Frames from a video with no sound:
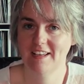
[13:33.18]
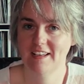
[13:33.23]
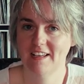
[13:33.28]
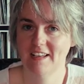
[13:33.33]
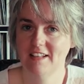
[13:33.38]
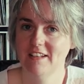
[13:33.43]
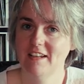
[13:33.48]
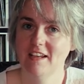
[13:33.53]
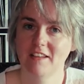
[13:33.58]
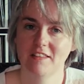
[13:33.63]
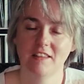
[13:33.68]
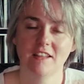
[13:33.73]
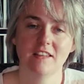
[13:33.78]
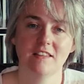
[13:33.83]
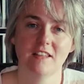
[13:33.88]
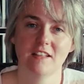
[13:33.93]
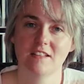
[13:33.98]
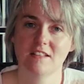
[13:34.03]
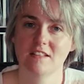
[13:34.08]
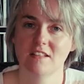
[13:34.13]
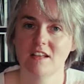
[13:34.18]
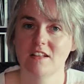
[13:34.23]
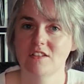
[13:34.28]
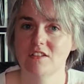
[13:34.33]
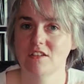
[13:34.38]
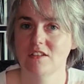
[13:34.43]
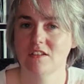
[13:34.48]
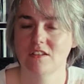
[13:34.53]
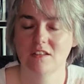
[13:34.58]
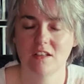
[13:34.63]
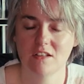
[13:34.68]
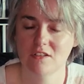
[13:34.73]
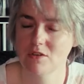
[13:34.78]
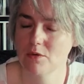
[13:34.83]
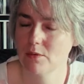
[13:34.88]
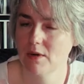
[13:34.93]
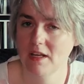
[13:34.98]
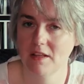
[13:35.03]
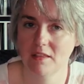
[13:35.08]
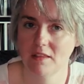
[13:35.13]
And I think that's such a
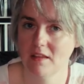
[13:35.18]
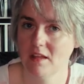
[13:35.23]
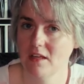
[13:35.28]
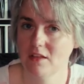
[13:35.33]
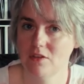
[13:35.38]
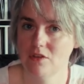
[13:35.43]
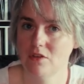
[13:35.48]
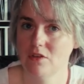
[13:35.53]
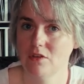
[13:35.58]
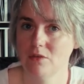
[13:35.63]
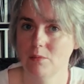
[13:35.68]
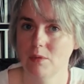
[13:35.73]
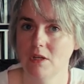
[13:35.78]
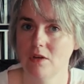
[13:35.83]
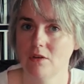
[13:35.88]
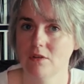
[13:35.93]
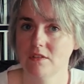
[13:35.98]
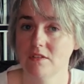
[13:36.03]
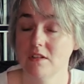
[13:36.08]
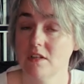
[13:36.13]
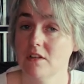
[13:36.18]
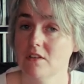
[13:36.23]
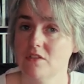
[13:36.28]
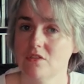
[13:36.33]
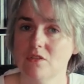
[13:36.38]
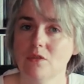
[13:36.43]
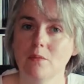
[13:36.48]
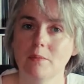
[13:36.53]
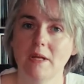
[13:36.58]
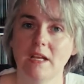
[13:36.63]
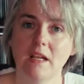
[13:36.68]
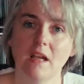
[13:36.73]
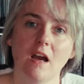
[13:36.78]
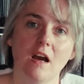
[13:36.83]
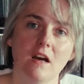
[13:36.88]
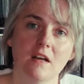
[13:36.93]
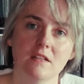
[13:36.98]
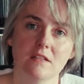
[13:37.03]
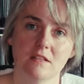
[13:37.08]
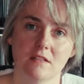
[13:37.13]
great thing to do, because there are so many
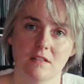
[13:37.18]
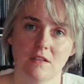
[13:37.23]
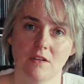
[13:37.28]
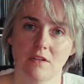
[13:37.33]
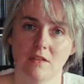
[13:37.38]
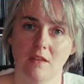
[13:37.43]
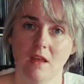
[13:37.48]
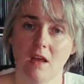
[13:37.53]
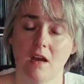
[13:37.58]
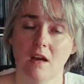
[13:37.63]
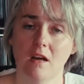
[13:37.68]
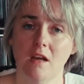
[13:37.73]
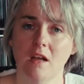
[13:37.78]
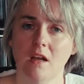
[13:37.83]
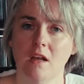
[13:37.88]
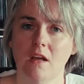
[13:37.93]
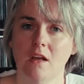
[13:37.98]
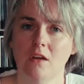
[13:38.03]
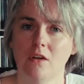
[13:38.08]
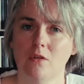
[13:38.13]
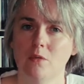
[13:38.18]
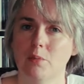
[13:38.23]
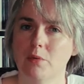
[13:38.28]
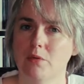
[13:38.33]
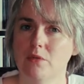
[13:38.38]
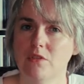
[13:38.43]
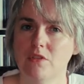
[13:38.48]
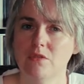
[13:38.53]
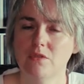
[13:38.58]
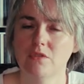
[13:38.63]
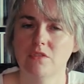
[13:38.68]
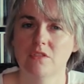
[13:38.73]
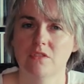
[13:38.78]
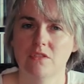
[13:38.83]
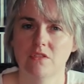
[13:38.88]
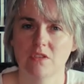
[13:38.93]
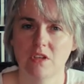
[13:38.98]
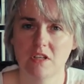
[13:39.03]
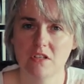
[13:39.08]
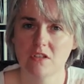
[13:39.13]
artists out there who produce
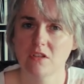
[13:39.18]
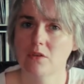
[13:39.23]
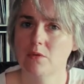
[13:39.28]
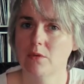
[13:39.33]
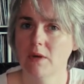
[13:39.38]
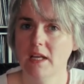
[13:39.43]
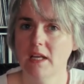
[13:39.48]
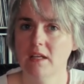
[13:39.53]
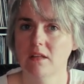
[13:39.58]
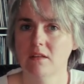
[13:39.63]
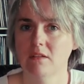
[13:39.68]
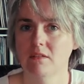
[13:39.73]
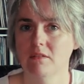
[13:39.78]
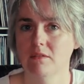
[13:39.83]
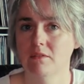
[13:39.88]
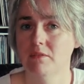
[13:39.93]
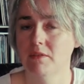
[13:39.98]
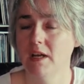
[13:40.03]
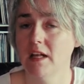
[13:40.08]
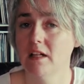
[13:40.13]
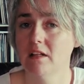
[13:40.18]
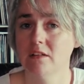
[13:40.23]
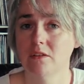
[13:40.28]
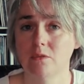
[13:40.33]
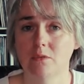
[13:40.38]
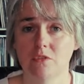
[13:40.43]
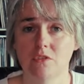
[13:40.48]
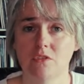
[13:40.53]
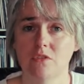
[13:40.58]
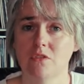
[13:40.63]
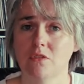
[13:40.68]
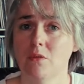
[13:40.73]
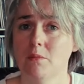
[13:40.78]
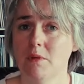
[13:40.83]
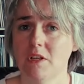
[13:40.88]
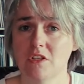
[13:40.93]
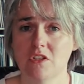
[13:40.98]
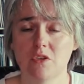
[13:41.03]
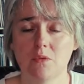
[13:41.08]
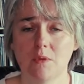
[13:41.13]
such a great value, so
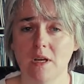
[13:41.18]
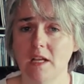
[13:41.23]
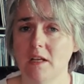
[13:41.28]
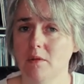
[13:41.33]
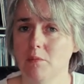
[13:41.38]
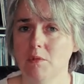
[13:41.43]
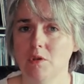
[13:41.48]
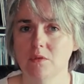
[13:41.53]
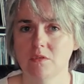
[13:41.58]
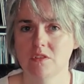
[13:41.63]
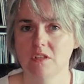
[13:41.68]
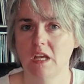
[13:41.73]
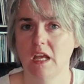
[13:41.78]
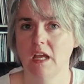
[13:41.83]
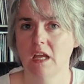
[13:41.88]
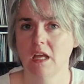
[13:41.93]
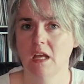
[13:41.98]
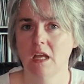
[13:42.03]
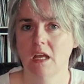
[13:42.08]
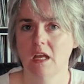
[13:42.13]
much great music,